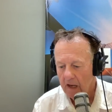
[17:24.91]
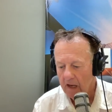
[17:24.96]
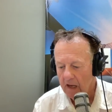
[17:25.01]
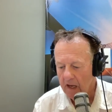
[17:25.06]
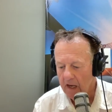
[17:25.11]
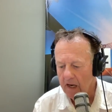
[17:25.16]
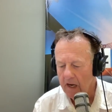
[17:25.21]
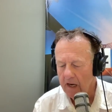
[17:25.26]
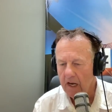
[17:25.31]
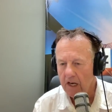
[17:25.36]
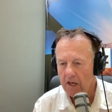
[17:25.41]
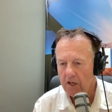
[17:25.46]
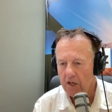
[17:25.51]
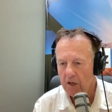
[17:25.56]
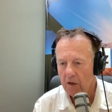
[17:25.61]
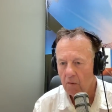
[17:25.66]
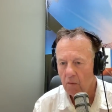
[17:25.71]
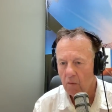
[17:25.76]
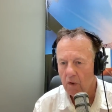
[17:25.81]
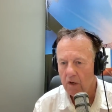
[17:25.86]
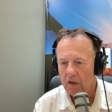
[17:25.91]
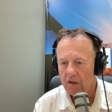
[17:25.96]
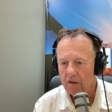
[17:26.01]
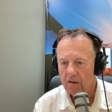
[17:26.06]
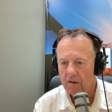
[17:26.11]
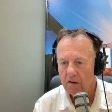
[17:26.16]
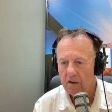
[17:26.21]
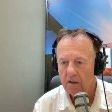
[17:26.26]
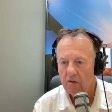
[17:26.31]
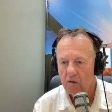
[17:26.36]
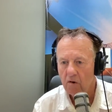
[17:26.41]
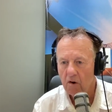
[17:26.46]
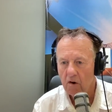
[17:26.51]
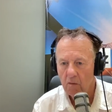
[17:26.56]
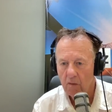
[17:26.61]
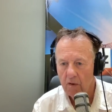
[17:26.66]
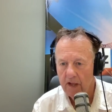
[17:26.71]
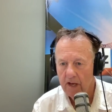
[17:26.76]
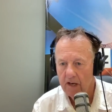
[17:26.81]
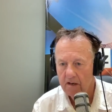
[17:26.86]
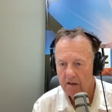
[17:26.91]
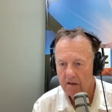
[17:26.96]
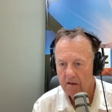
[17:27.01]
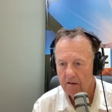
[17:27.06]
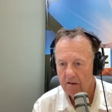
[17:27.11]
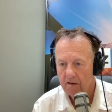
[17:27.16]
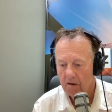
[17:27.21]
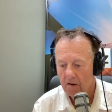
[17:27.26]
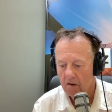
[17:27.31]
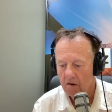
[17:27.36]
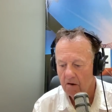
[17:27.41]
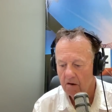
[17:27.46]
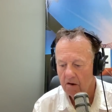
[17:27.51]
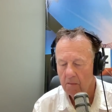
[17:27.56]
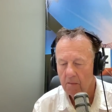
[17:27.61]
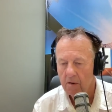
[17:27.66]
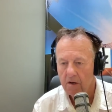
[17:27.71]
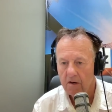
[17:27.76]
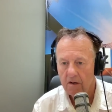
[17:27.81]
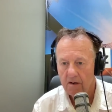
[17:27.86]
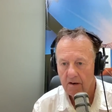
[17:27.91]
In a nutshell, what is wrong with that argument?